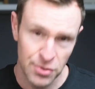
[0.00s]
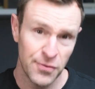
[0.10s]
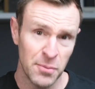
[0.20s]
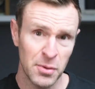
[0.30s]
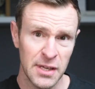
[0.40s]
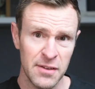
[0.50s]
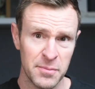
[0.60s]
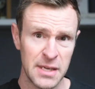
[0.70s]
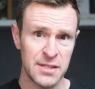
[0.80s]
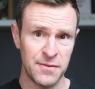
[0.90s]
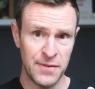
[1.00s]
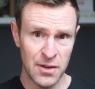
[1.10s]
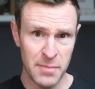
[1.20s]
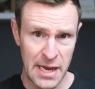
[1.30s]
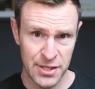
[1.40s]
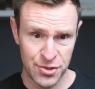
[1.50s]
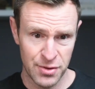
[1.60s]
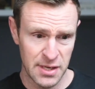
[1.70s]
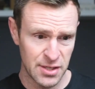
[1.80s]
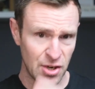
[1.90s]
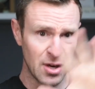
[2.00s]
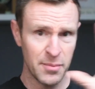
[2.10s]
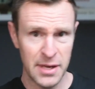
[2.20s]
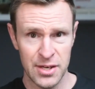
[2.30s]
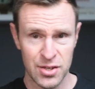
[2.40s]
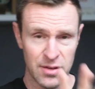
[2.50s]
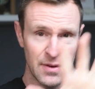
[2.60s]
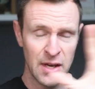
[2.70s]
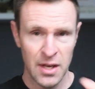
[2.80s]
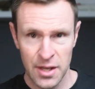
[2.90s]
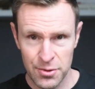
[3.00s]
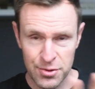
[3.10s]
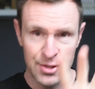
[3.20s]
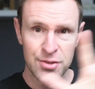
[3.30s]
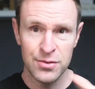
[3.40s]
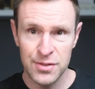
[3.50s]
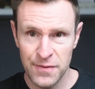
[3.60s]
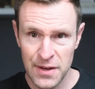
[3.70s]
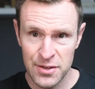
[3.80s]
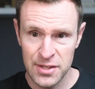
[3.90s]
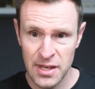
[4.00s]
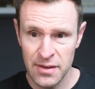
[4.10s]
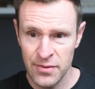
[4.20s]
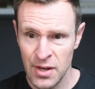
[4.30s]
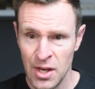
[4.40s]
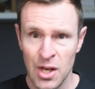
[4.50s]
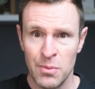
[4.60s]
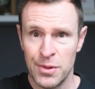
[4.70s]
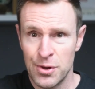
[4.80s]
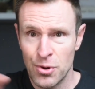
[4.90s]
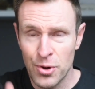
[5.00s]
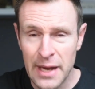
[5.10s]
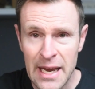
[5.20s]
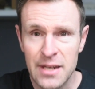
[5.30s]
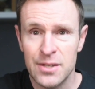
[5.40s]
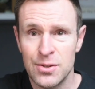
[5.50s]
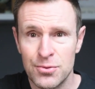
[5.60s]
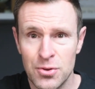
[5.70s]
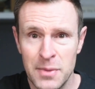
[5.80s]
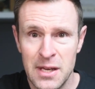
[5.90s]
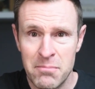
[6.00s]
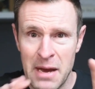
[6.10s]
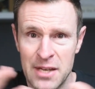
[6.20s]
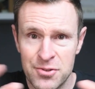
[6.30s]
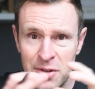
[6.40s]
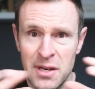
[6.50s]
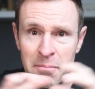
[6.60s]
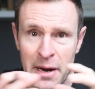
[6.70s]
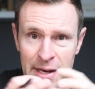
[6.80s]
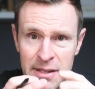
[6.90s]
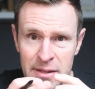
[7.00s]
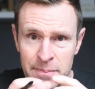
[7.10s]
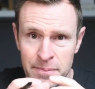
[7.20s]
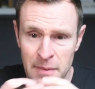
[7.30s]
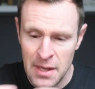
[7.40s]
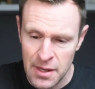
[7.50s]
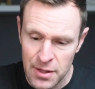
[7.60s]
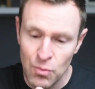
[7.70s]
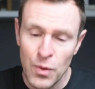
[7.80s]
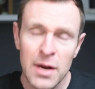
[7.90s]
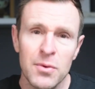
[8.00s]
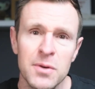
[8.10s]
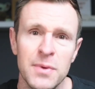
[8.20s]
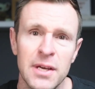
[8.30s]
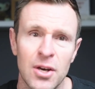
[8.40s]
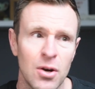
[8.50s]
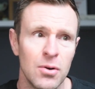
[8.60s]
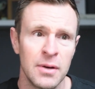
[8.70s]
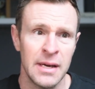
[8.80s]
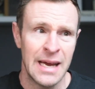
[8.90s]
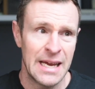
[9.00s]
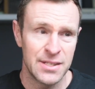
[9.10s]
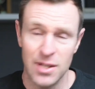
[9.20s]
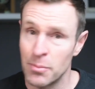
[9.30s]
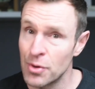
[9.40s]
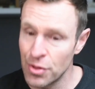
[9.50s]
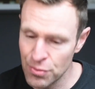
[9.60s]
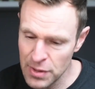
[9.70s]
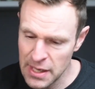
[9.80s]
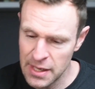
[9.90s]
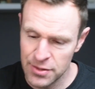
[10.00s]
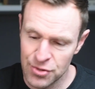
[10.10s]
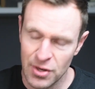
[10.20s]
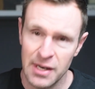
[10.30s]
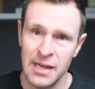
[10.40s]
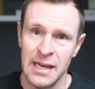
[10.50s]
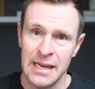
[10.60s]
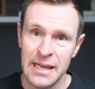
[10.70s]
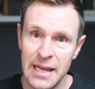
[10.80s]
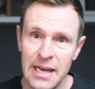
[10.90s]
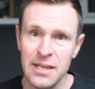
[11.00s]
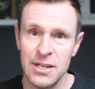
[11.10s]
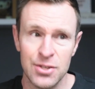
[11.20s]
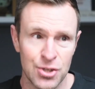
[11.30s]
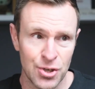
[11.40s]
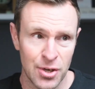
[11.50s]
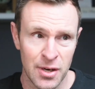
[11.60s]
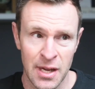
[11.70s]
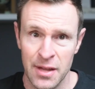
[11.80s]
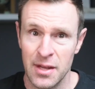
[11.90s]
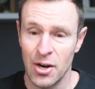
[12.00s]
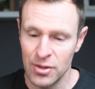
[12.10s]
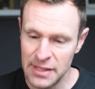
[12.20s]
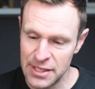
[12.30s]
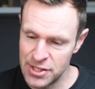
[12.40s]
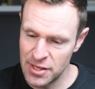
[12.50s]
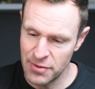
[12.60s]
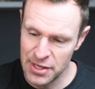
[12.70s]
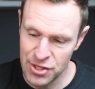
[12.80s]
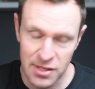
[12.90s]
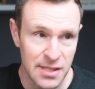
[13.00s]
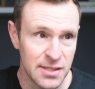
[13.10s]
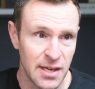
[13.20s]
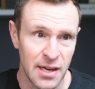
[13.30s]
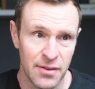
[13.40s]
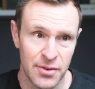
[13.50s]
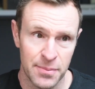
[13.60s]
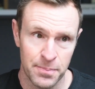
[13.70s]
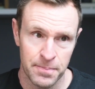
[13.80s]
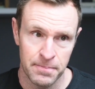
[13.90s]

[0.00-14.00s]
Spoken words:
So if you believe me, sphere mastery is a combination of, traditional sphere stuff with your organic social media mastery combined. That where would we go as number 3 to try to ensure that our lead generation is covered?